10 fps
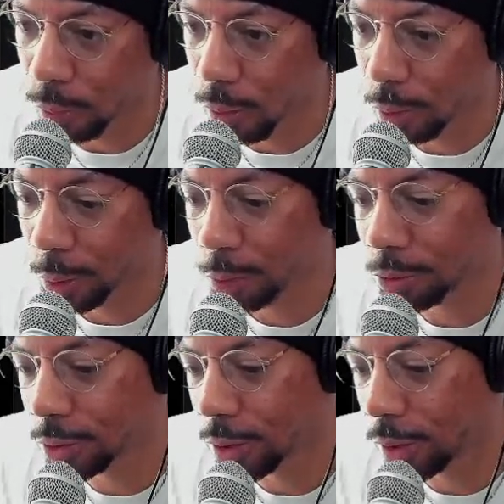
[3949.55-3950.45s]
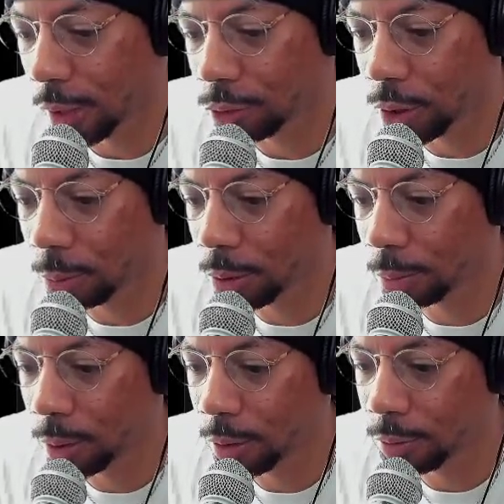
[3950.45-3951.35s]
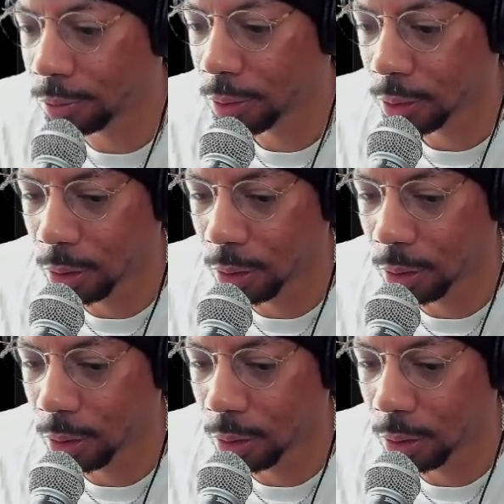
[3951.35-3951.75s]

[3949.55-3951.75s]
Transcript: But I'm just saying, yeah, if you keep it above